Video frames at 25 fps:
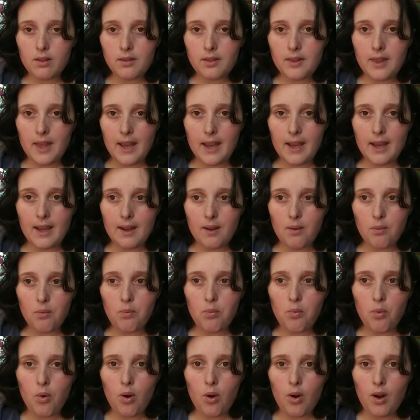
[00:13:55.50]
they
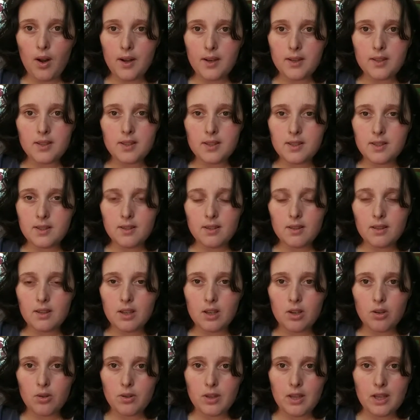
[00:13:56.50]
want,
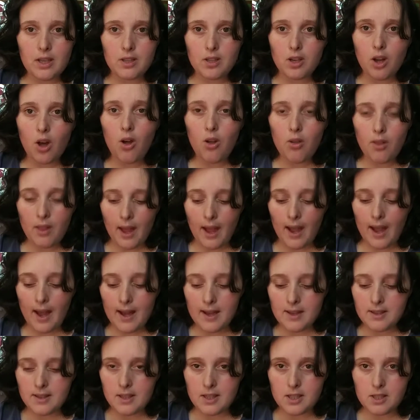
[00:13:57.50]
the adult
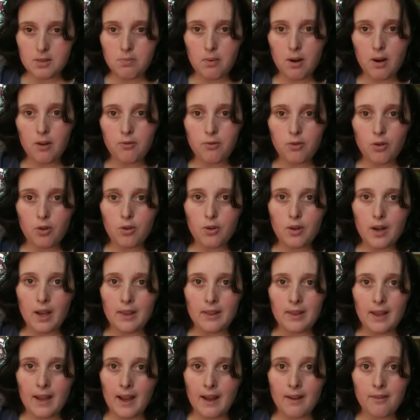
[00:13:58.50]
has a smartphone
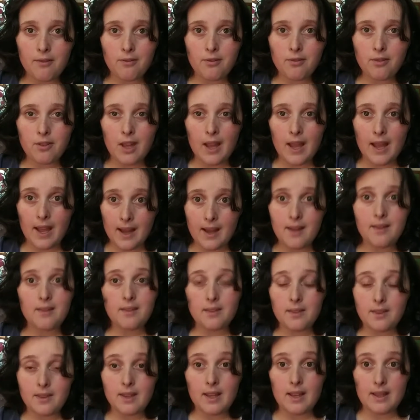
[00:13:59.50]

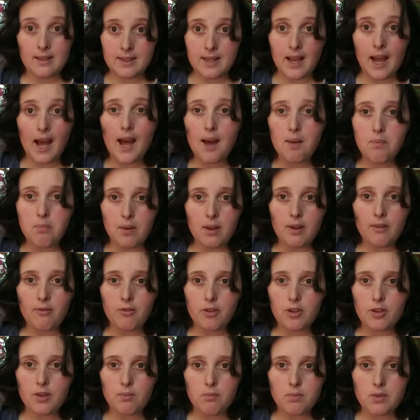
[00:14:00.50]
and a tablet
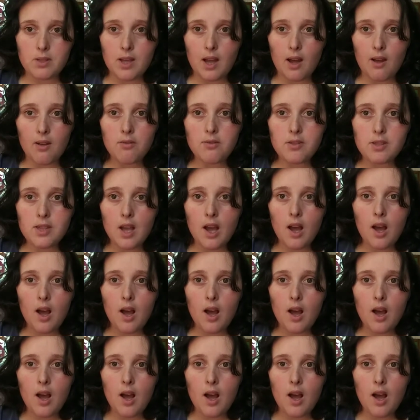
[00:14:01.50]
for themselves,